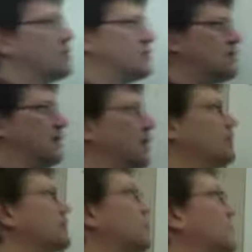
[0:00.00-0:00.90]
0. And
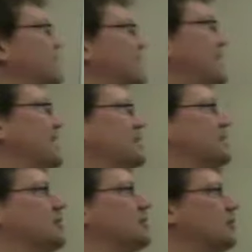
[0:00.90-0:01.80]
as long as a
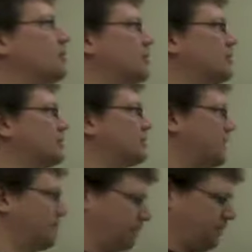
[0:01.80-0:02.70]
isn't 0, we're in good
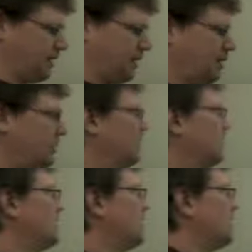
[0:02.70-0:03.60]
shape.
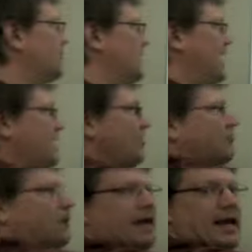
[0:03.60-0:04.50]
But a
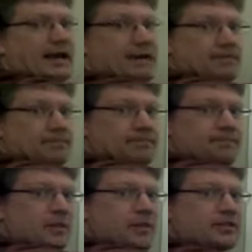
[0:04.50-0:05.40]
over a,
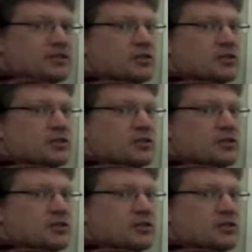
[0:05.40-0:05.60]
well, that's just